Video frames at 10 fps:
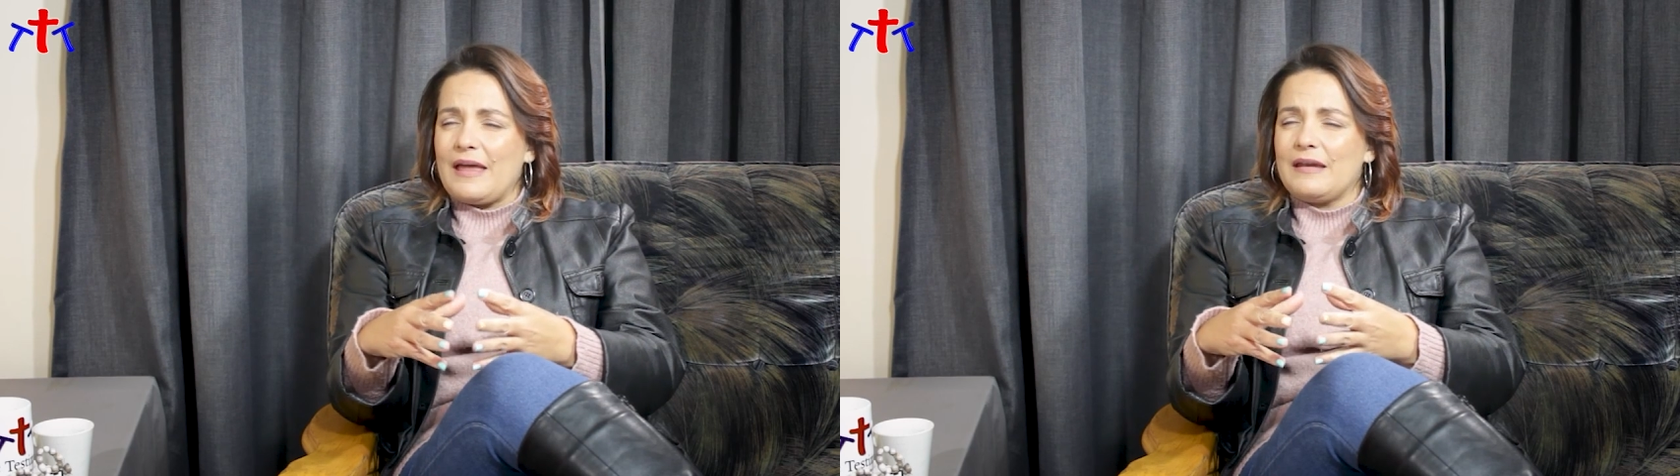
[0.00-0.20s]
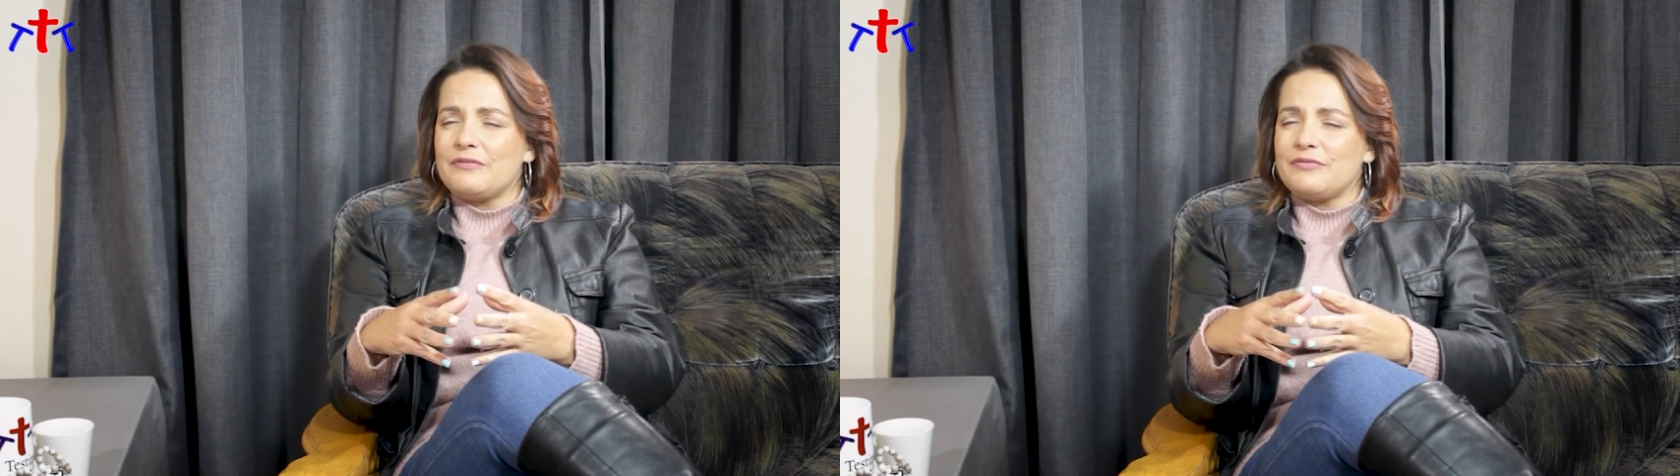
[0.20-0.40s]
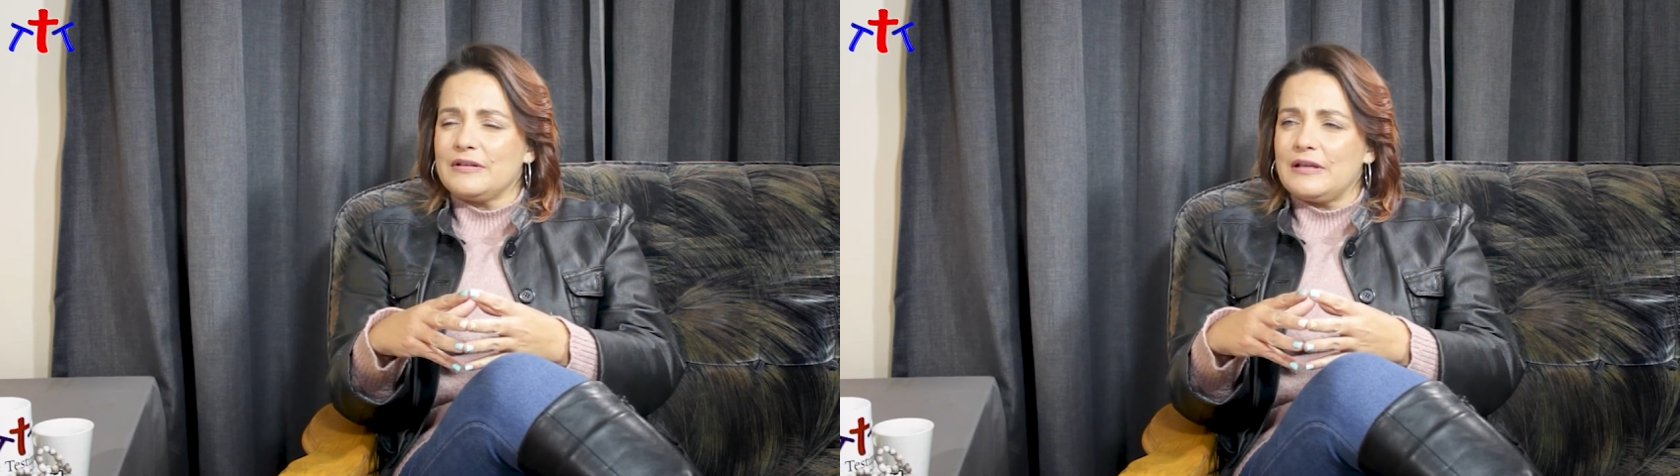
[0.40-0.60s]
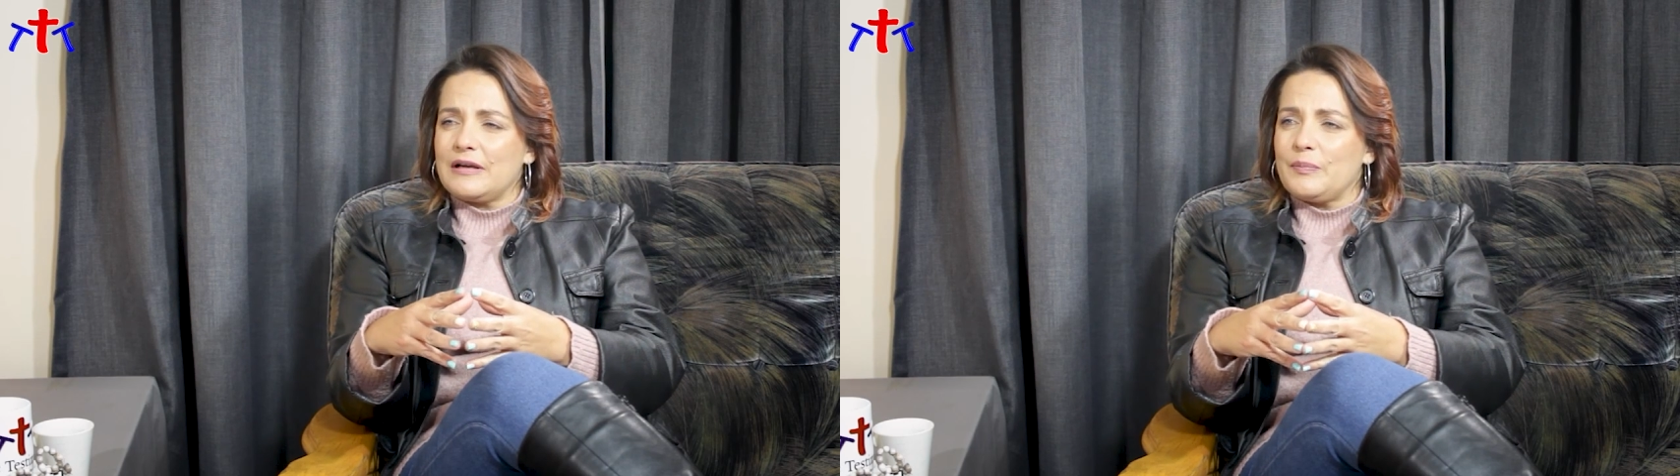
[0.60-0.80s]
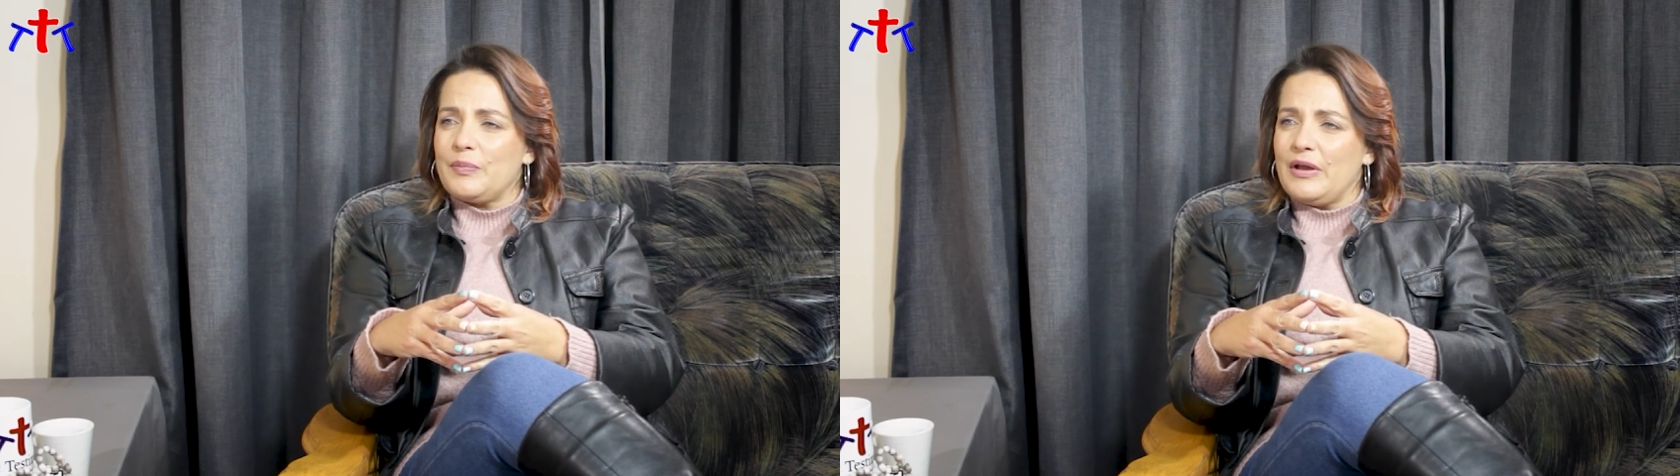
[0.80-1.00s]
and I felt
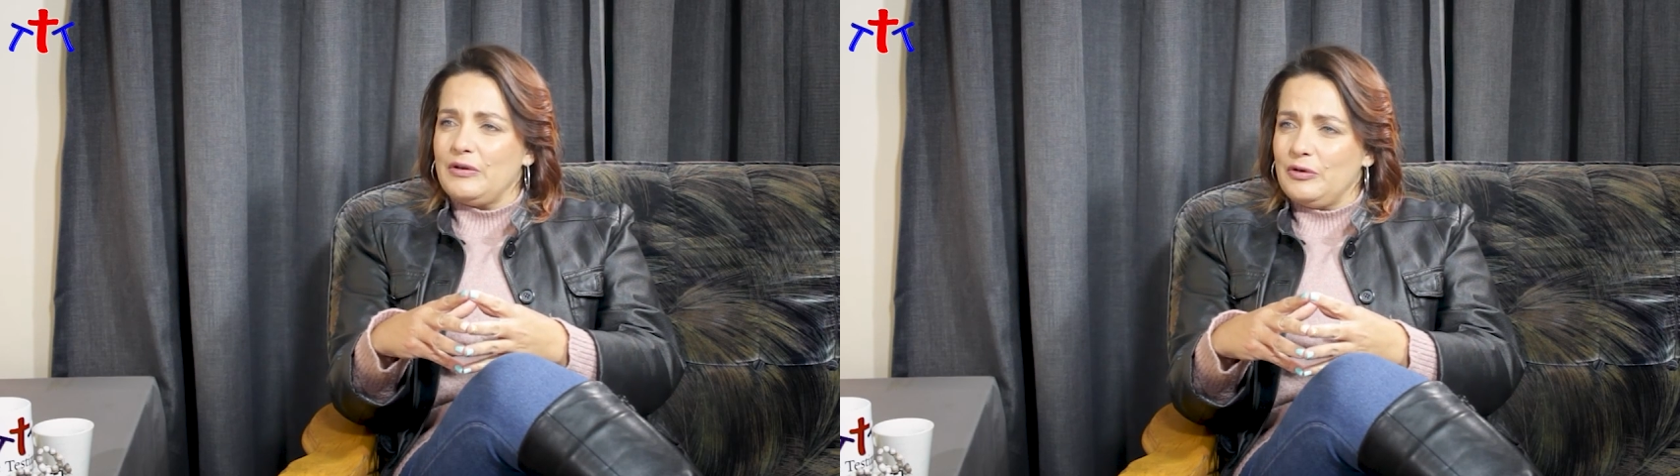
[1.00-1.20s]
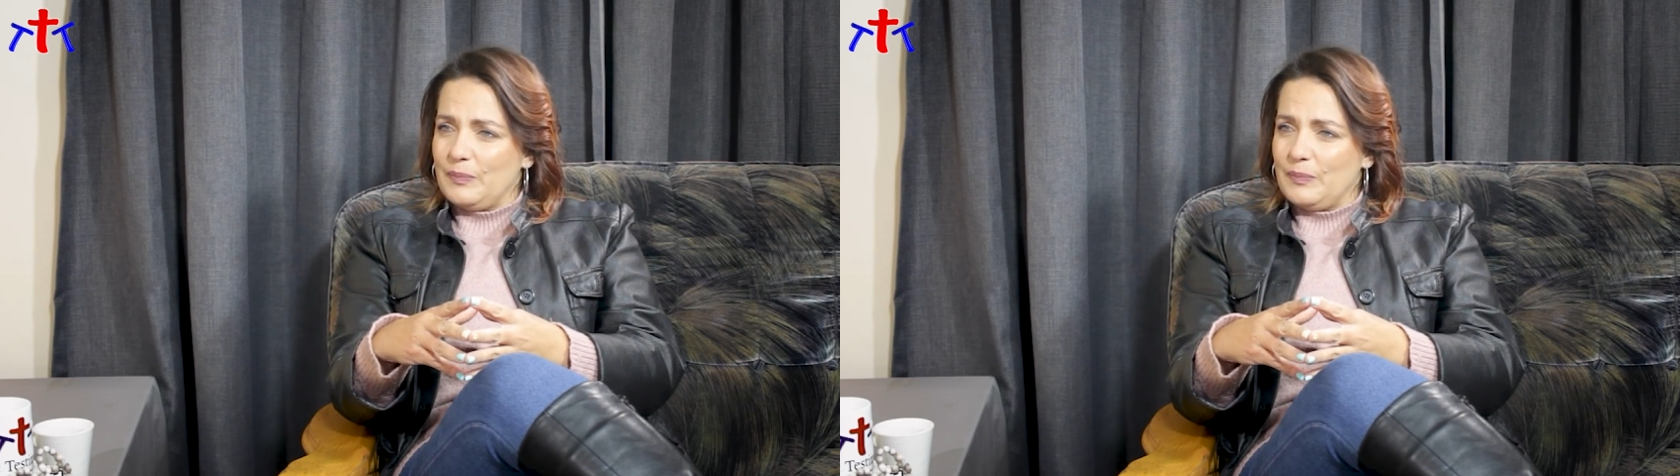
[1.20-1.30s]
like a brand